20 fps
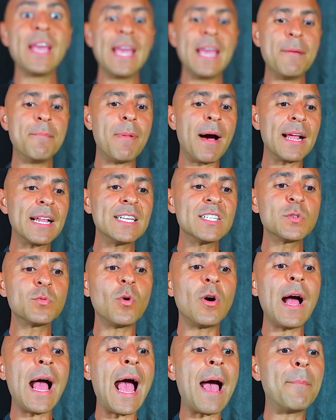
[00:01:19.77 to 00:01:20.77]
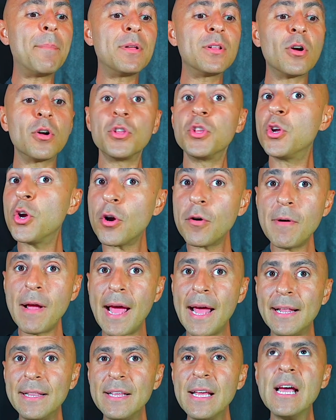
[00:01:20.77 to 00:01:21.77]
It might as well happen on your
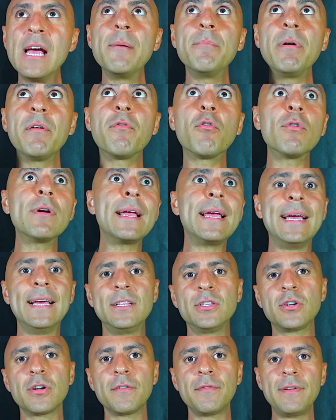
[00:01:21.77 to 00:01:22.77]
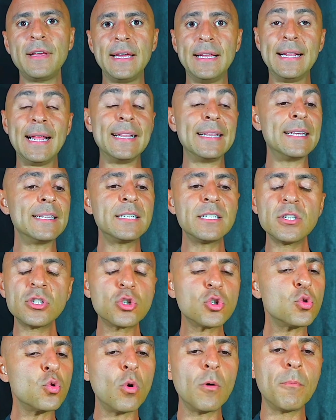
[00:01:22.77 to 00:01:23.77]
end before they intervene. And this is
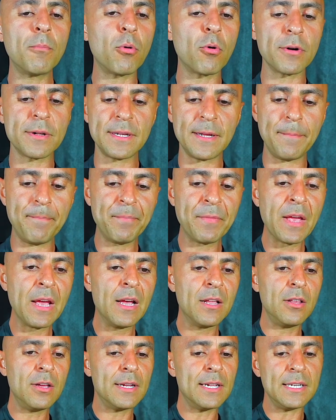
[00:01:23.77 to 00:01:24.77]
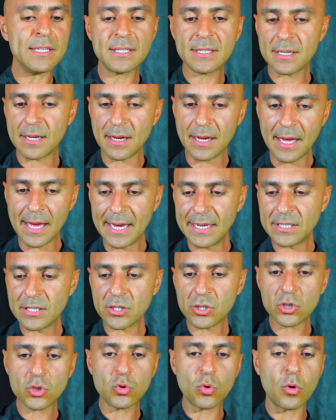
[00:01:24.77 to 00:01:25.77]
so important. Look at this. Ace
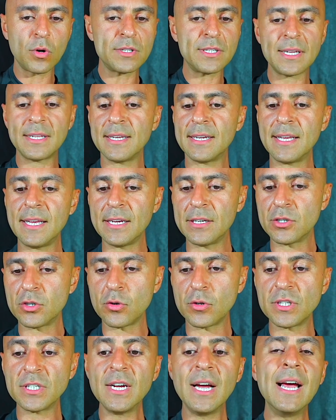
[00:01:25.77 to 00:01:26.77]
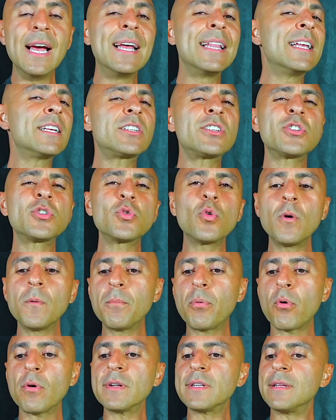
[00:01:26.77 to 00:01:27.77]
of Swords and the King of Swords. This is so
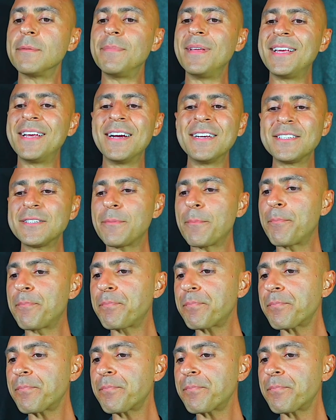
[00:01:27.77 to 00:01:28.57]
important because